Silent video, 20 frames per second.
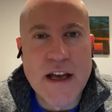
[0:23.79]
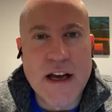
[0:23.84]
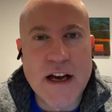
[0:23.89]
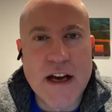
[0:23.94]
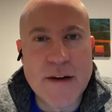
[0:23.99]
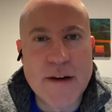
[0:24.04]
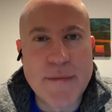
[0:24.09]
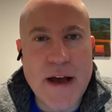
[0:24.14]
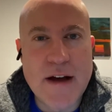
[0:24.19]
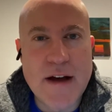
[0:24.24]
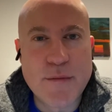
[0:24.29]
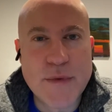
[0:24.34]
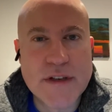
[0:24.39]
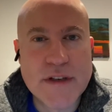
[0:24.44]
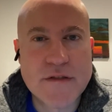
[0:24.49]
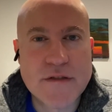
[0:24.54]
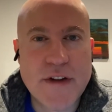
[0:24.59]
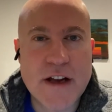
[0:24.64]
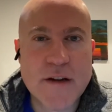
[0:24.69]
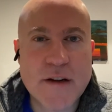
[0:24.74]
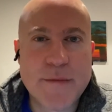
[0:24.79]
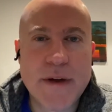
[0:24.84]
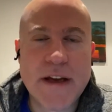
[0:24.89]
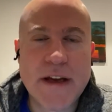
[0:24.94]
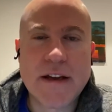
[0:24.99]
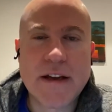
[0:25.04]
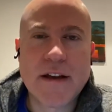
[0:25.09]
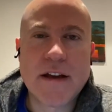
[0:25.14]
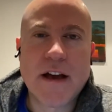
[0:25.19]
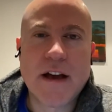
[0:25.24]
and we're
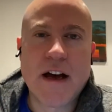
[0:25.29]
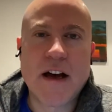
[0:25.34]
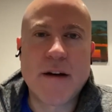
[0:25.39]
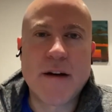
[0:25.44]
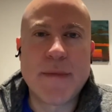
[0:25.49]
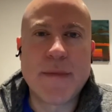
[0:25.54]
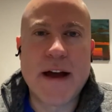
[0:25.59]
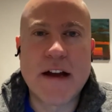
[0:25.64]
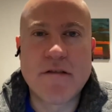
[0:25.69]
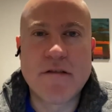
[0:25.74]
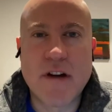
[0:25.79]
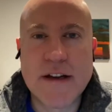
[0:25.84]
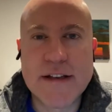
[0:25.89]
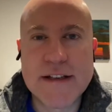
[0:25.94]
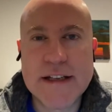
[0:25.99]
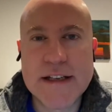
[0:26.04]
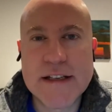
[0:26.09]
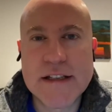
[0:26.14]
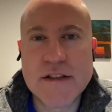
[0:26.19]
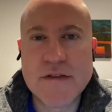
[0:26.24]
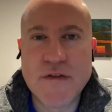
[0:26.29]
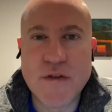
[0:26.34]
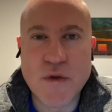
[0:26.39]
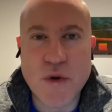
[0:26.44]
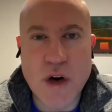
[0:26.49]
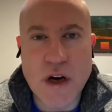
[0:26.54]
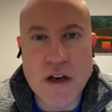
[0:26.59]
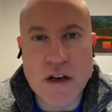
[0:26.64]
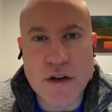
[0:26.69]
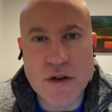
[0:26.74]
developing our ideas
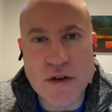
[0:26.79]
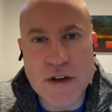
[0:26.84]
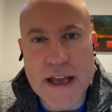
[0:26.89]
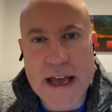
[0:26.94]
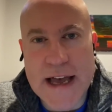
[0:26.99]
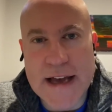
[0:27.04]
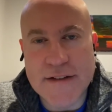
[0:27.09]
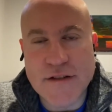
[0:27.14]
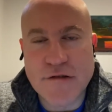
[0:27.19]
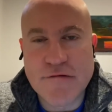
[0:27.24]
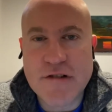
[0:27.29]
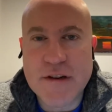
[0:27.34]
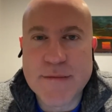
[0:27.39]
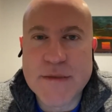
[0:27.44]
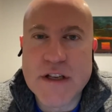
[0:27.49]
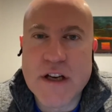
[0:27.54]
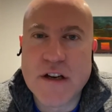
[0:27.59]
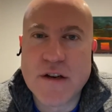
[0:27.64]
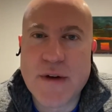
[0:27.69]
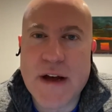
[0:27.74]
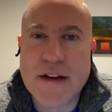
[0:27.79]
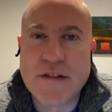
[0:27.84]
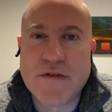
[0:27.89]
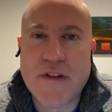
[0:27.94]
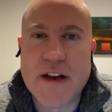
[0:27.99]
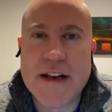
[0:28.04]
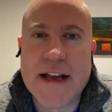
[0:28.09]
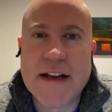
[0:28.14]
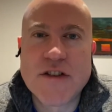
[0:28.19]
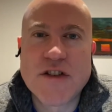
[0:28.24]
for a look at crypto and
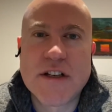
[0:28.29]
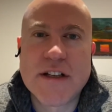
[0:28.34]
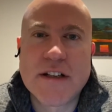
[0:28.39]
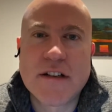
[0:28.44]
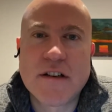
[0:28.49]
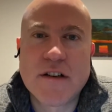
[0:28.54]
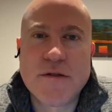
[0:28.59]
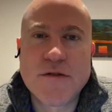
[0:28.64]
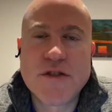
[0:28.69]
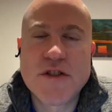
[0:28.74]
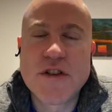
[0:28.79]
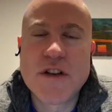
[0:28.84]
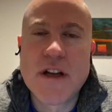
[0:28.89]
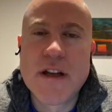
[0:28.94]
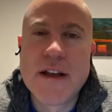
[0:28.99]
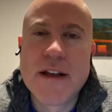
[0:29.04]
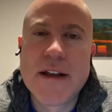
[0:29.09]
financial inclusion.